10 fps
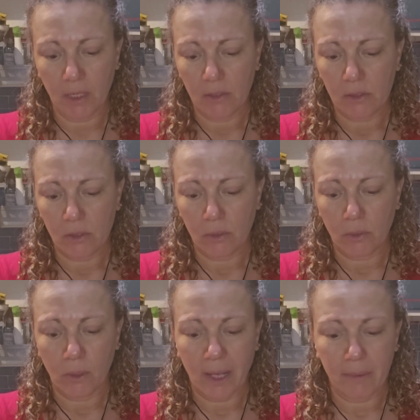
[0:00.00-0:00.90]

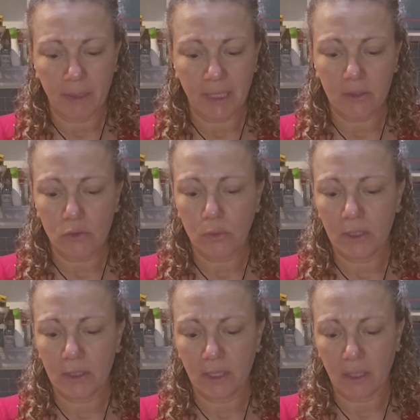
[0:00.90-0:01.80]
So I managed
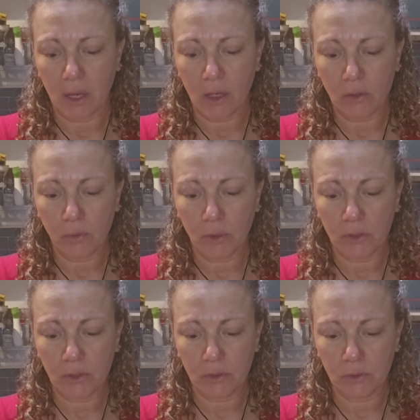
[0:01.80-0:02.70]
with hot
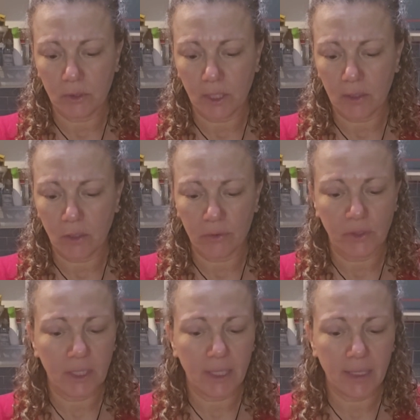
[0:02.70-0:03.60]
water to take off
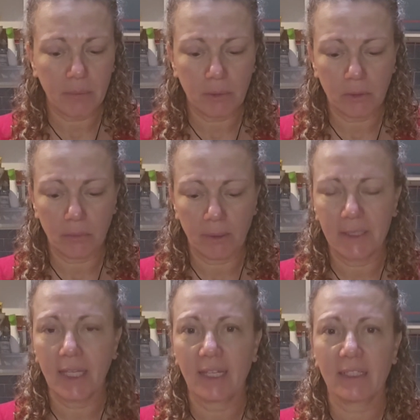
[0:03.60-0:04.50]
the label,
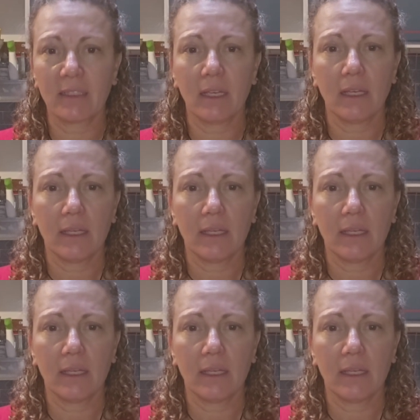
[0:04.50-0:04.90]
but then